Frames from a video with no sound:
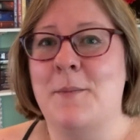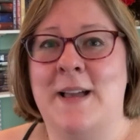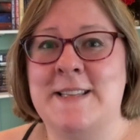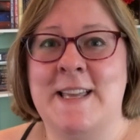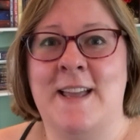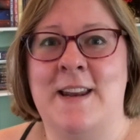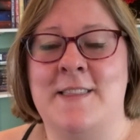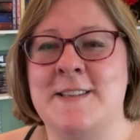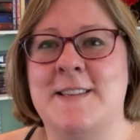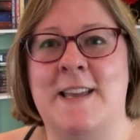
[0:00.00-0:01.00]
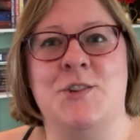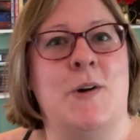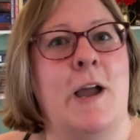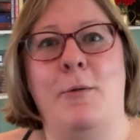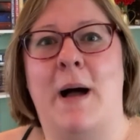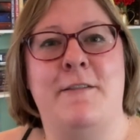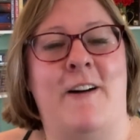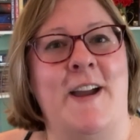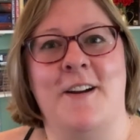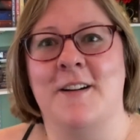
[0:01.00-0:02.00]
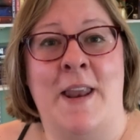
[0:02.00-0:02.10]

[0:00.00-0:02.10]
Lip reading: Because again, this is a trial by fire.